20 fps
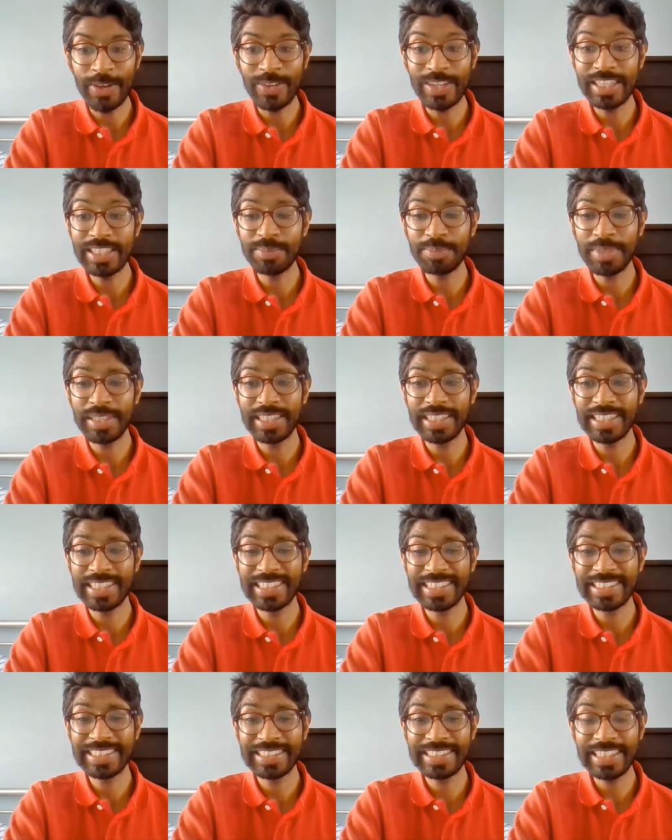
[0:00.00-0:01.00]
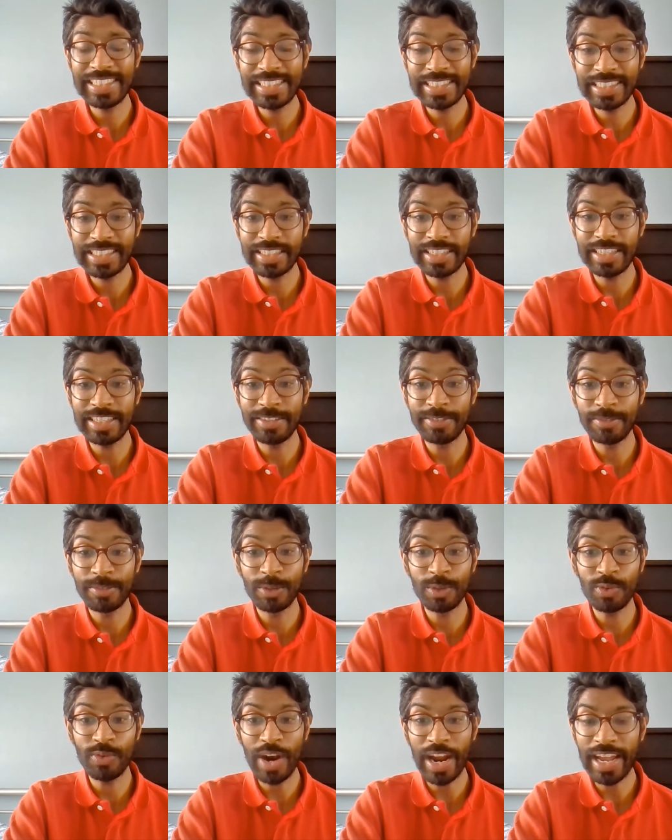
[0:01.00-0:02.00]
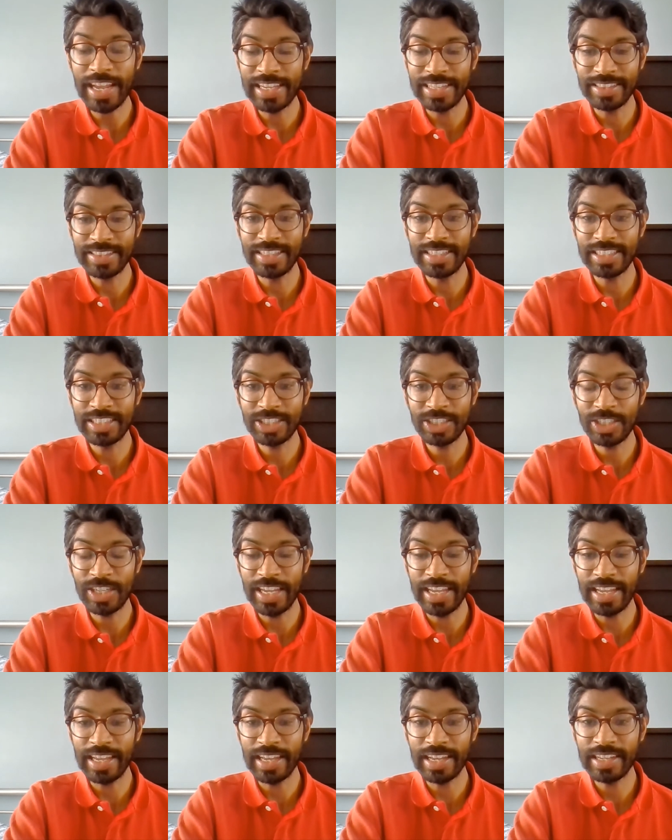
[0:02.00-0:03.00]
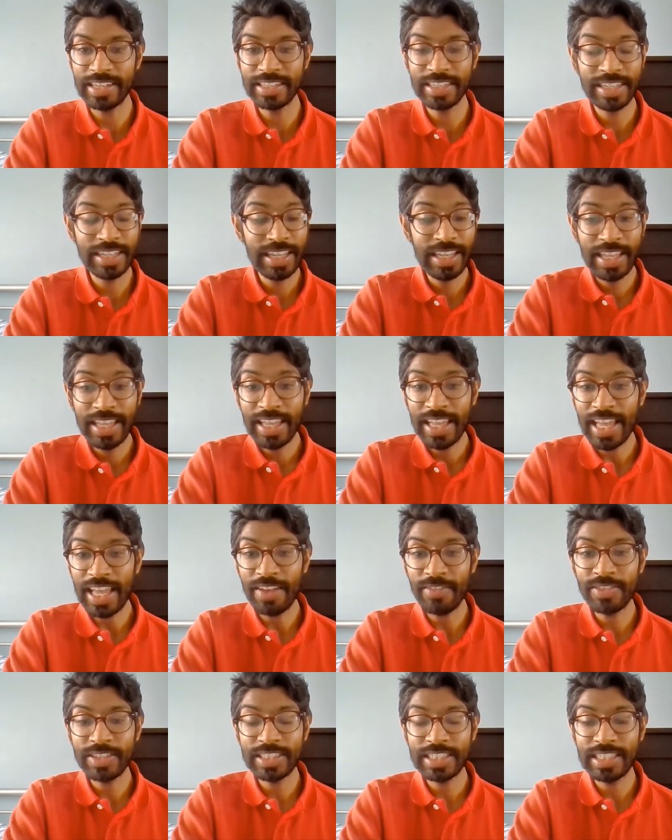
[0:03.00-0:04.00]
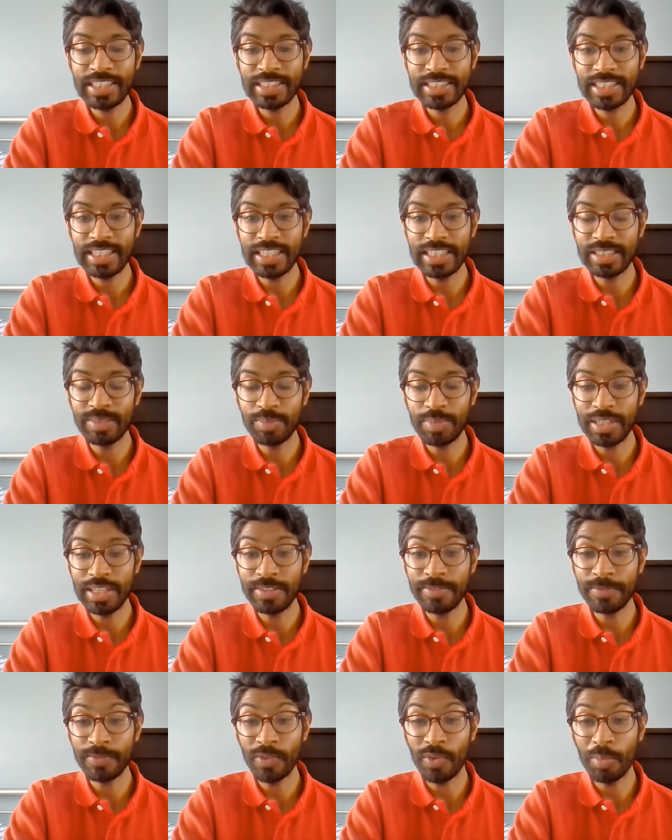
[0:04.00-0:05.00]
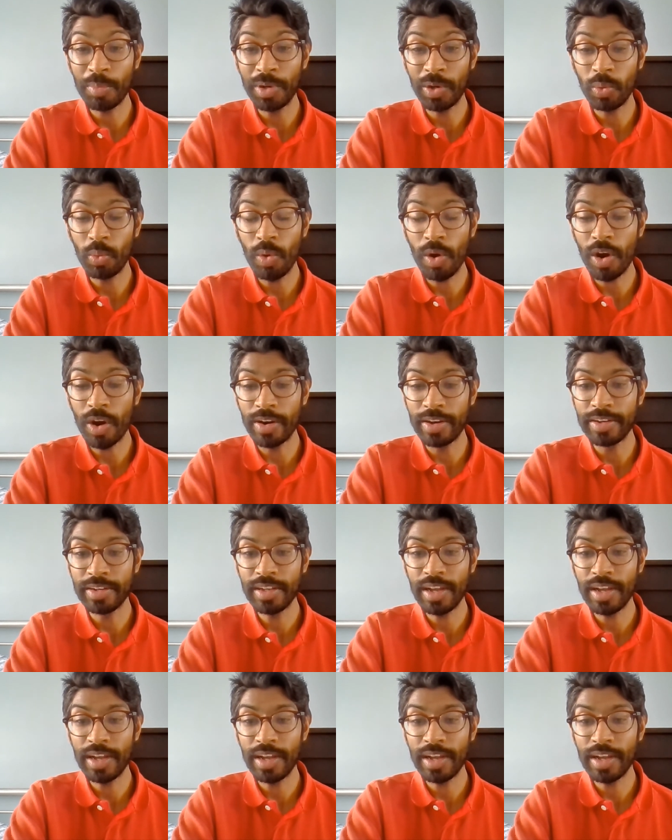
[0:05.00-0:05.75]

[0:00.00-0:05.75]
He's been consistently great this year, and ever since he's been in Formula One,